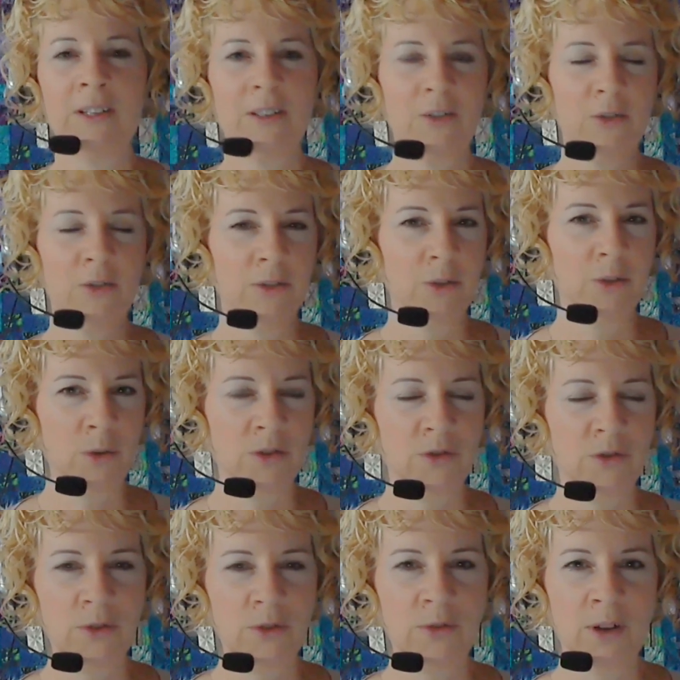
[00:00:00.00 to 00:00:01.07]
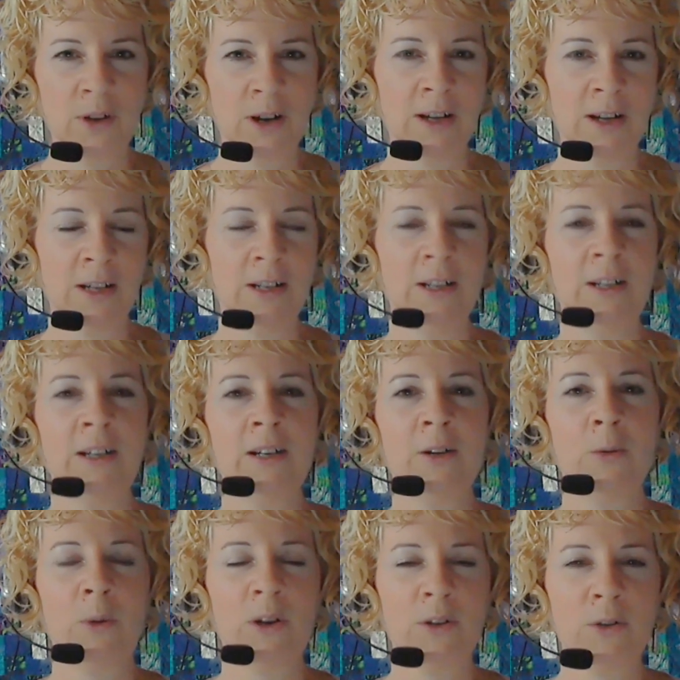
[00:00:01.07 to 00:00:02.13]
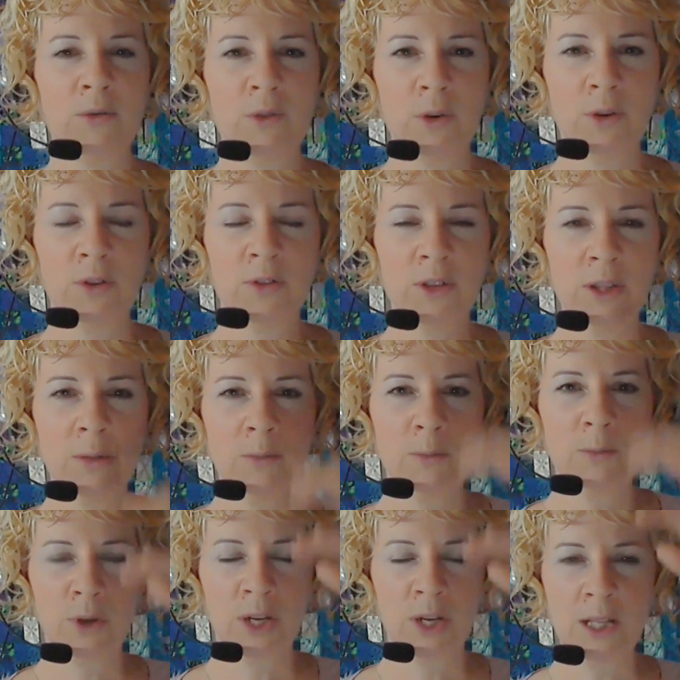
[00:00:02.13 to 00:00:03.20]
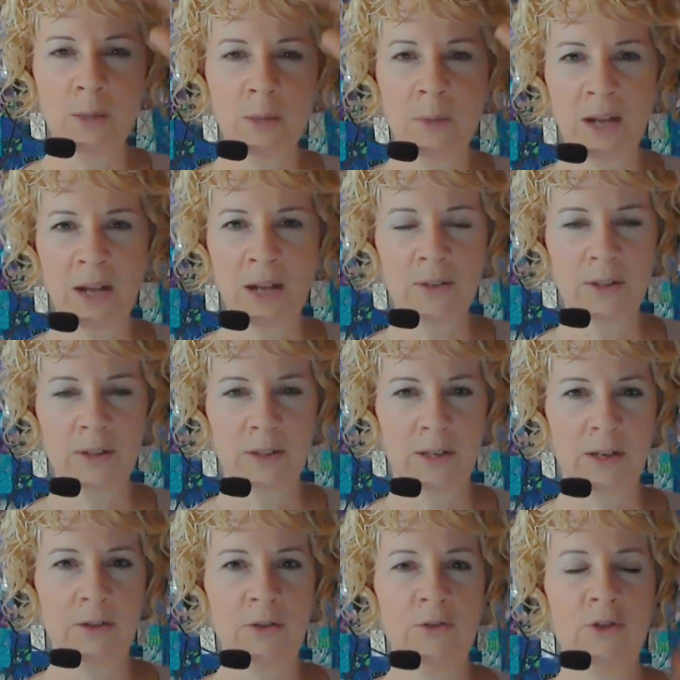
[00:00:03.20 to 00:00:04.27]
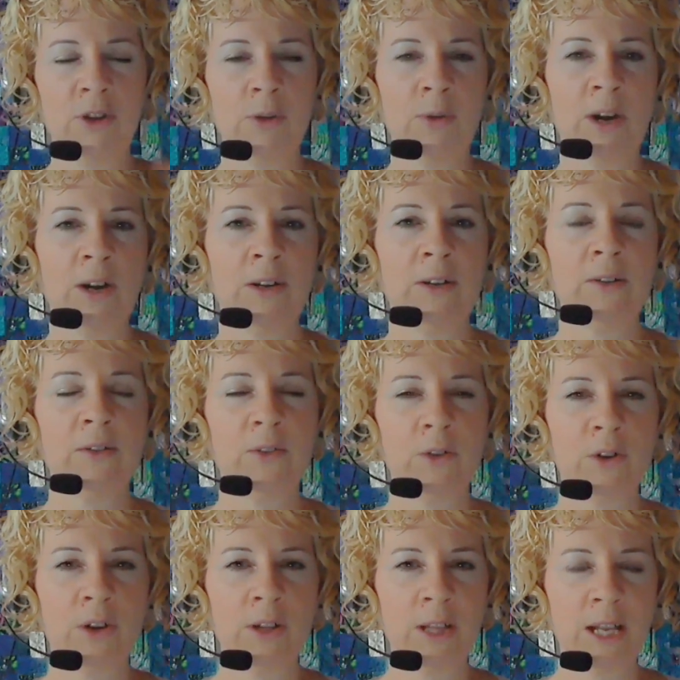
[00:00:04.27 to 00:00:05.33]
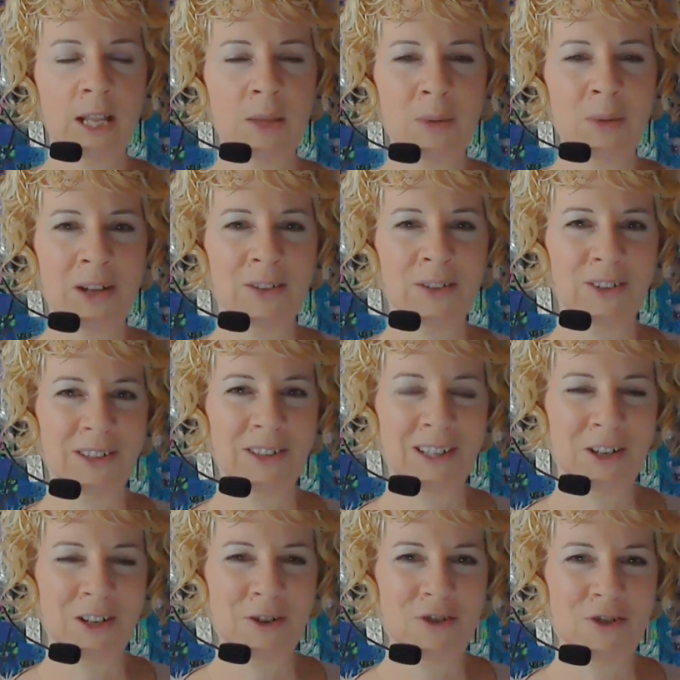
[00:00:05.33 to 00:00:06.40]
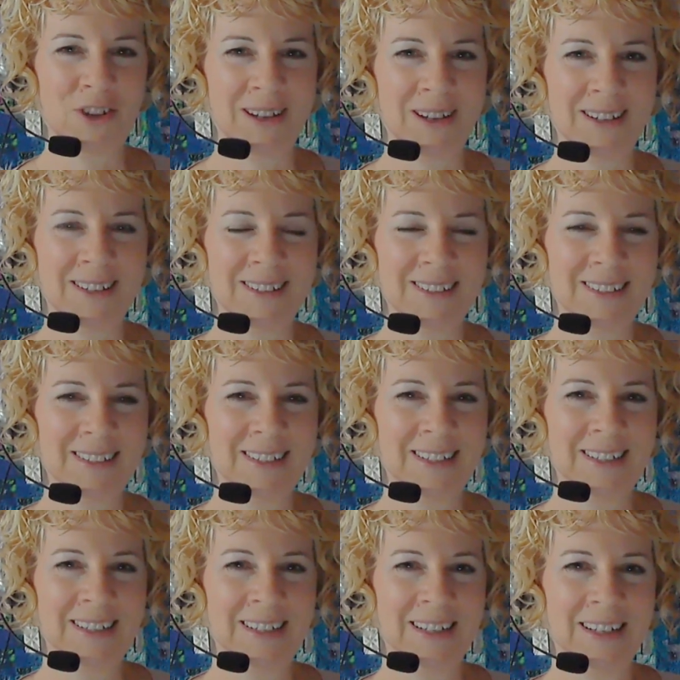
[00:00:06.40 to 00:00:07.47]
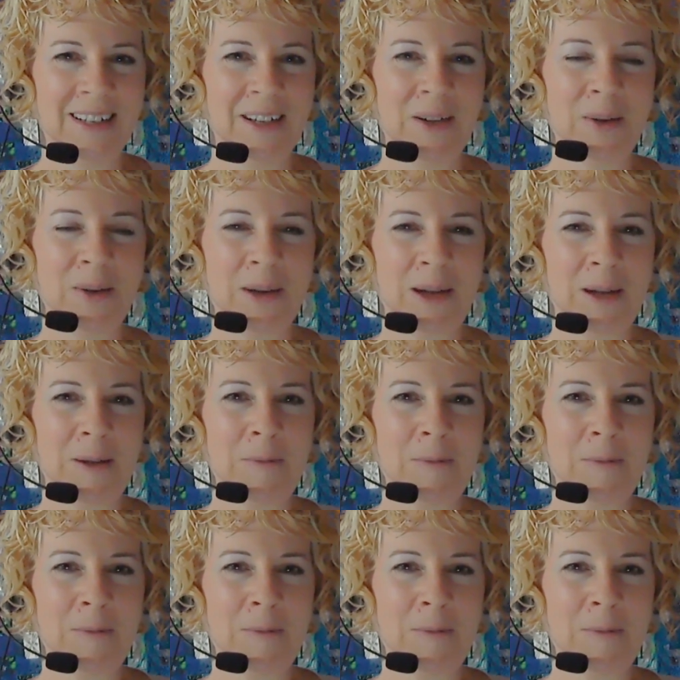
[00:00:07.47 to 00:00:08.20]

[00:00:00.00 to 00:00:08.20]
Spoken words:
She's going just fine while you focus on bringing the masculine energy around and circulating the masculine energy. Okay.